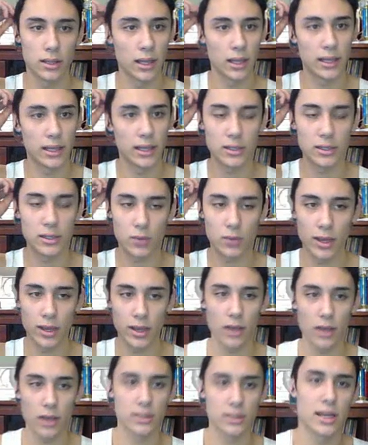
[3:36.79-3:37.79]
And this way,
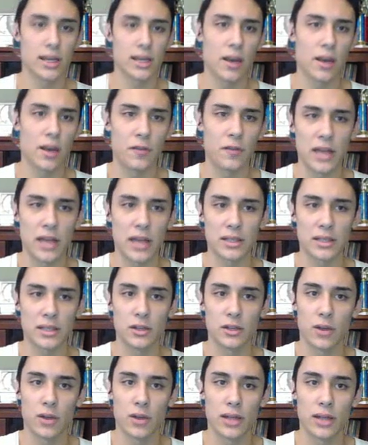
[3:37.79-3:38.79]
I'll see how fast the
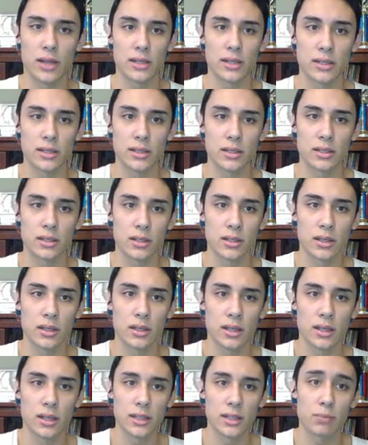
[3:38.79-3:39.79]
Durant is.
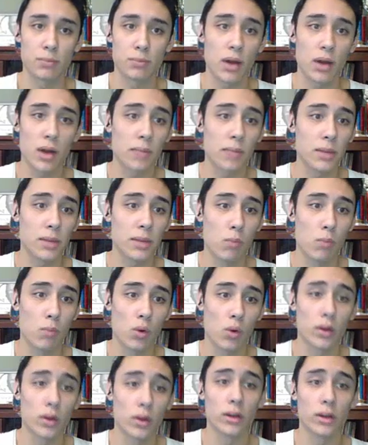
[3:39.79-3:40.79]
It's probably
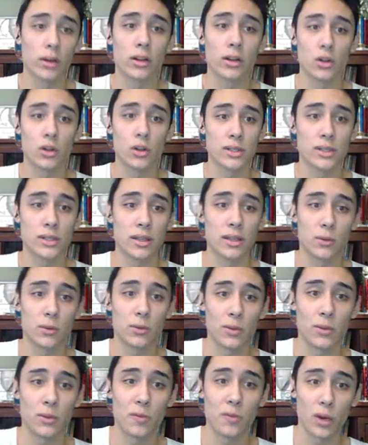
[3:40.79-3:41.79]
more close to the
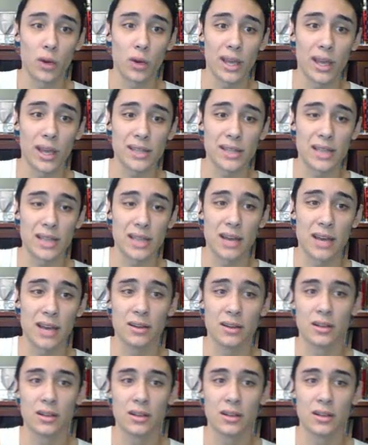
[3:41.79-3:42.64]
348 side,